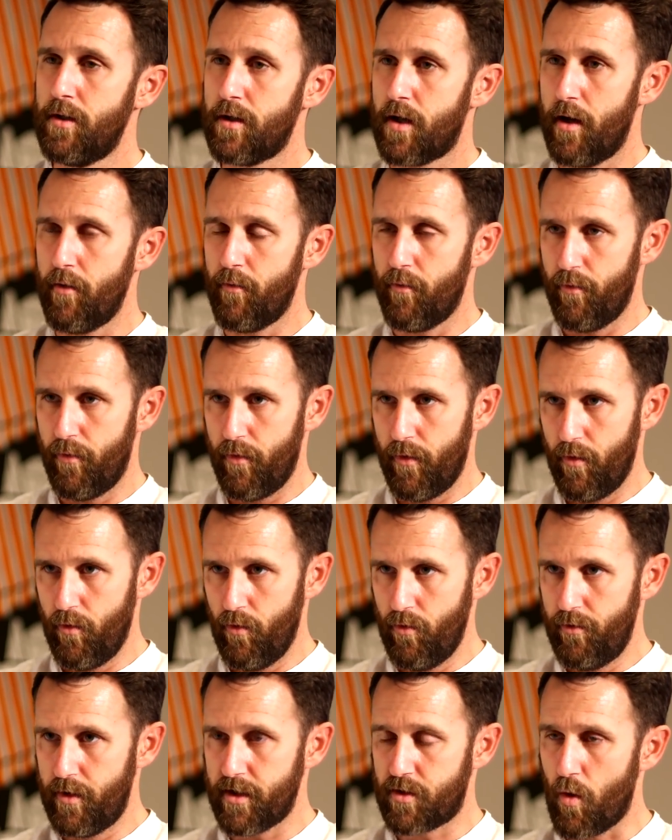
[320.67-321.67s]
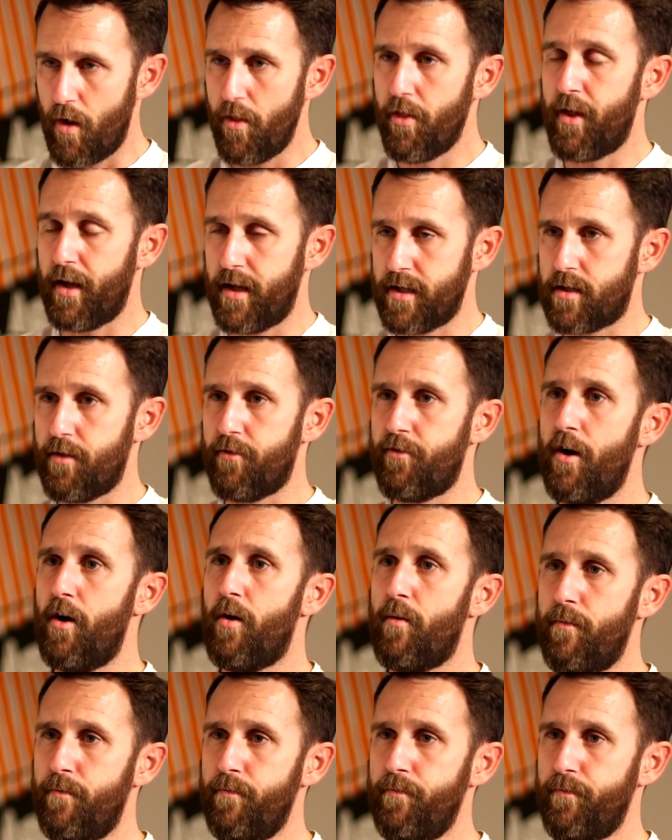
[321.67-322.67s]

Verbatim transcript: like there's one thing is the film,